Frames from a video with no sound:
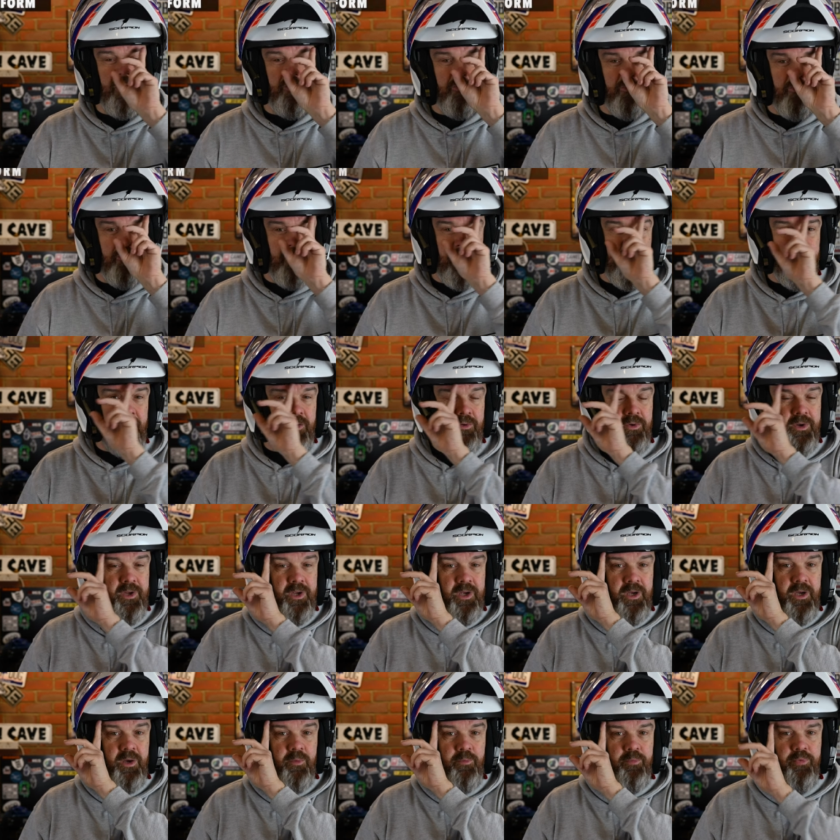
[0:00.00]

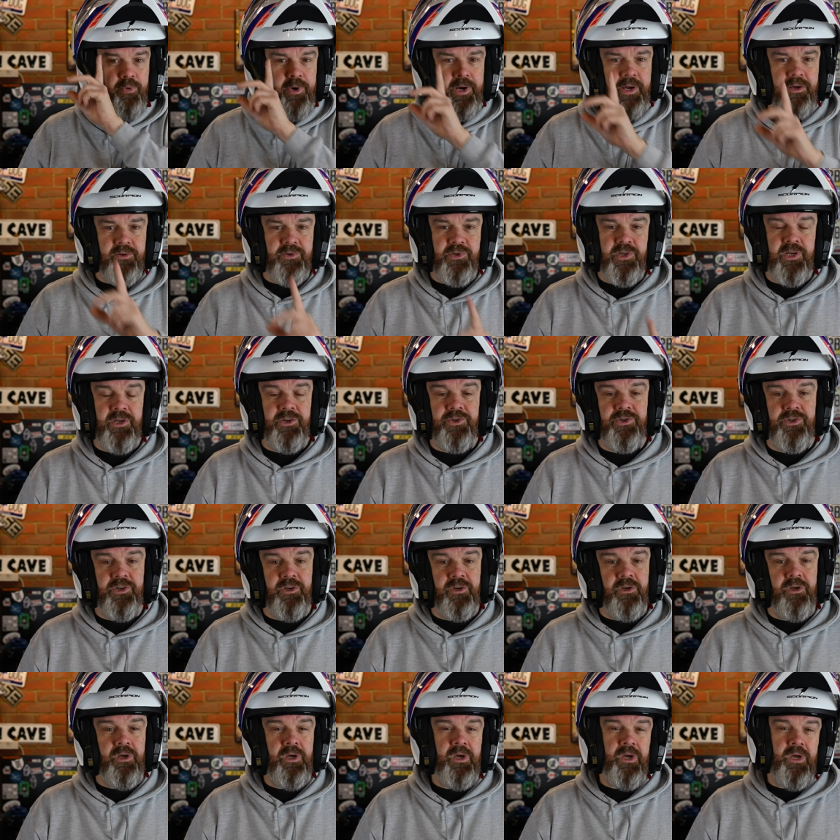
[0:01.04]
rounder brow
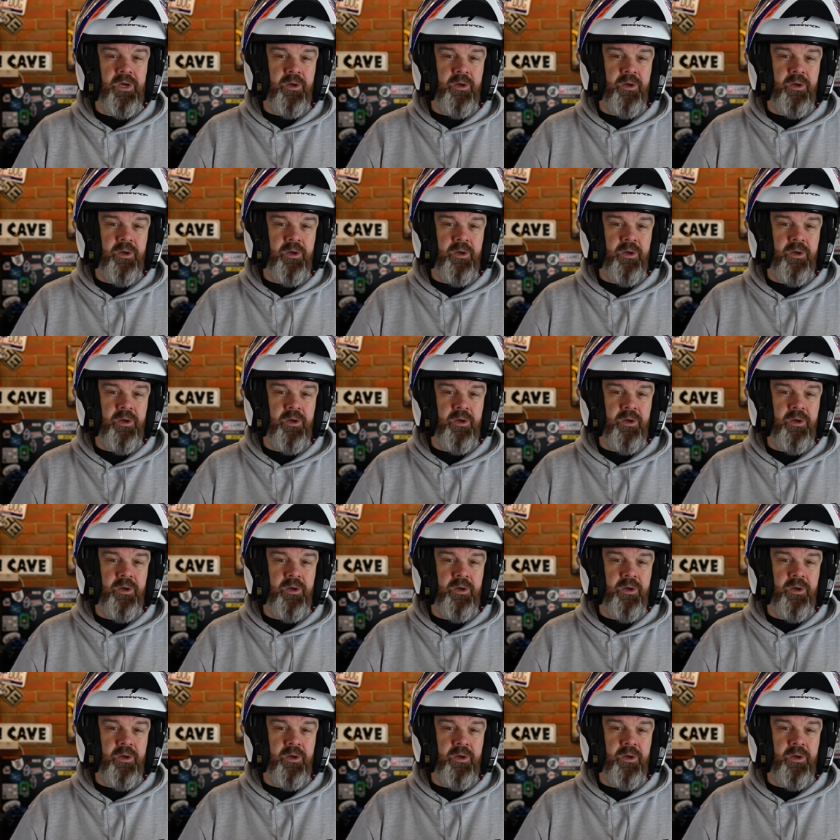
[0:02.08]
section,